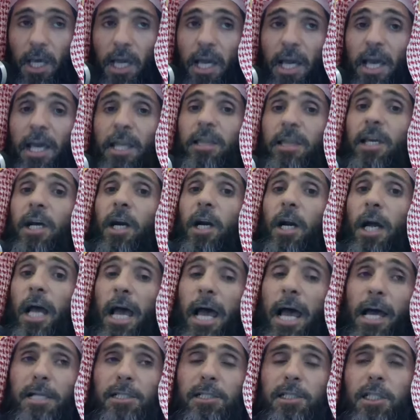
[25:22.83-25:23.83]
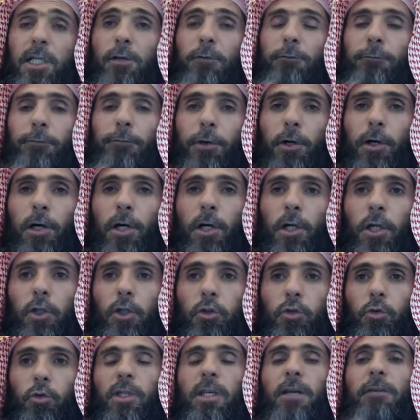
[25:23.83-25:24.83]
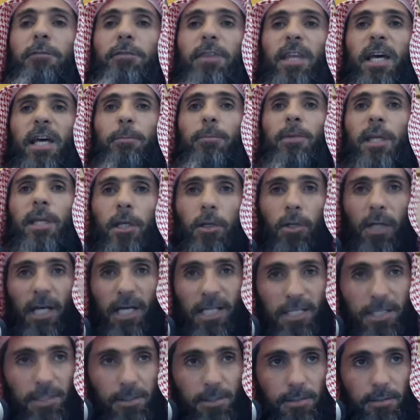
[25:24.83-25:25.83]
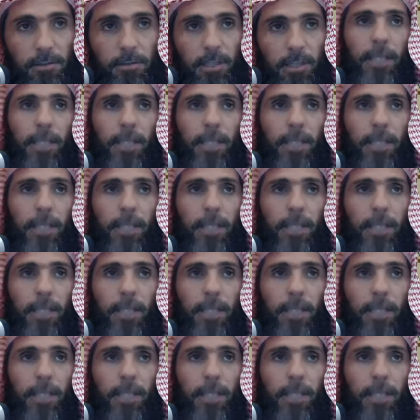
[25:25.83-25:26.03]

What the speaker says: and they are asking for to give them their rights,